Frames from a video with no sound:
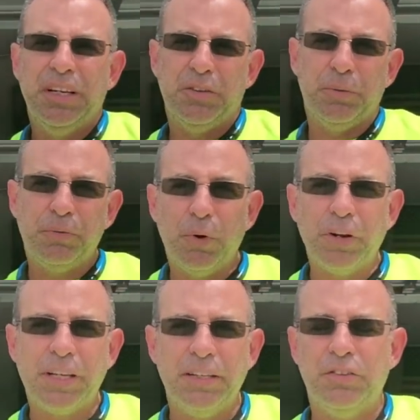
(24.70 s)
So
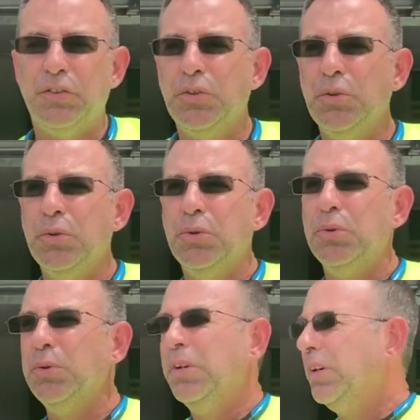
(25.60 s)
before it gets
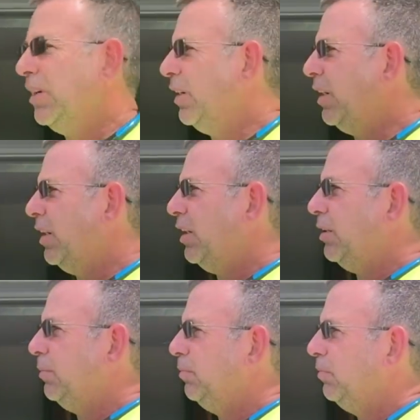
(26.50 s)
too,
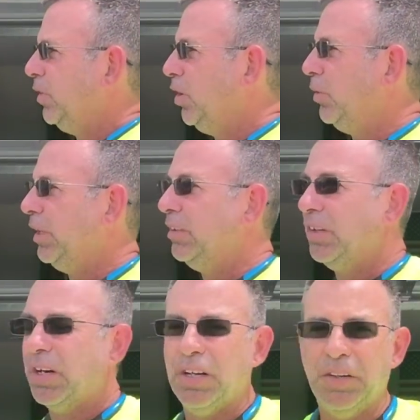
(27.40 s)
um, you know, into
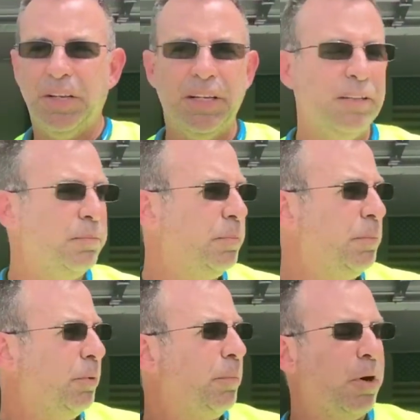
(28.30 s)
the holiday and
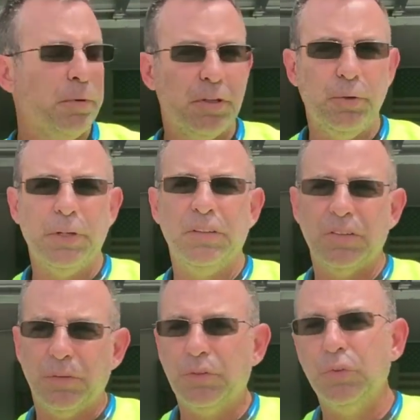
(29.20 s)
people barbecuing and
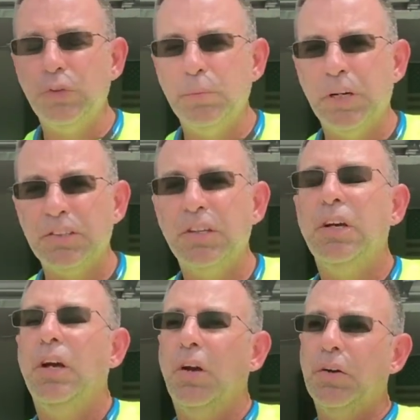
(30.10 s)
stuff too, too much,
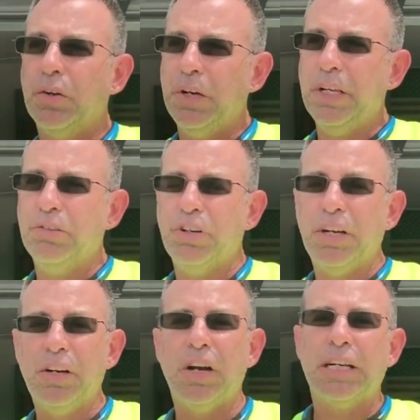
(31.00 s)
I'm gonna go ahead and try
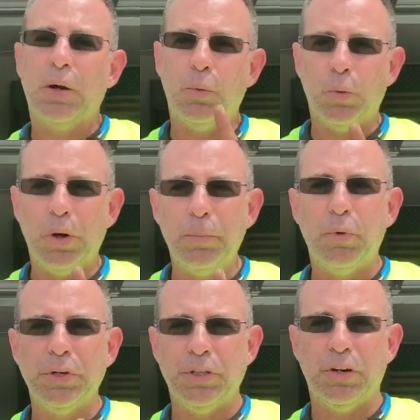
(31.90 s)
to knock out one
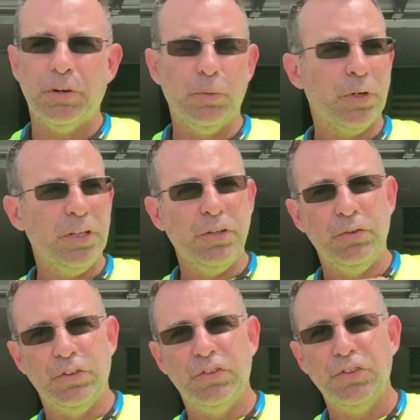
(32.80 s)
more yard and we're gonna
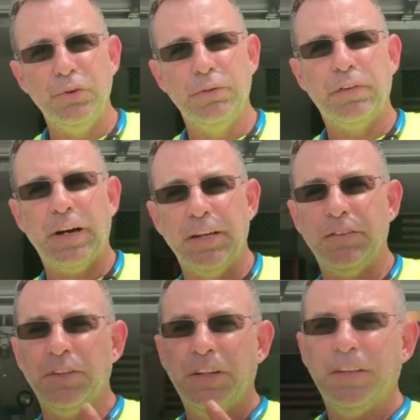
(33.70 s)
use this new
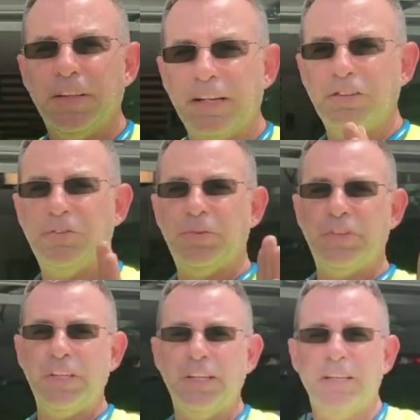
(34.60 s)
device that as you
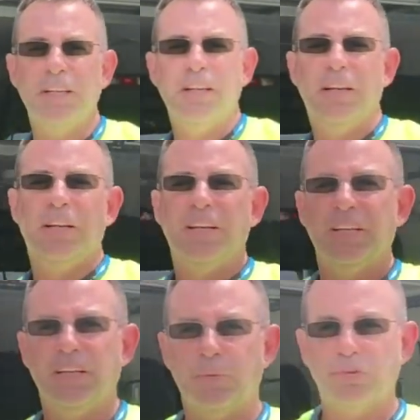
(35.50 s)
see,
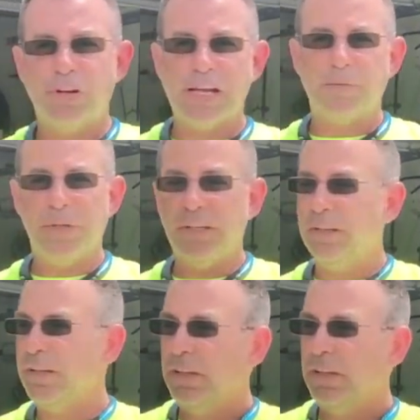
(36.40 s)
it'll track me.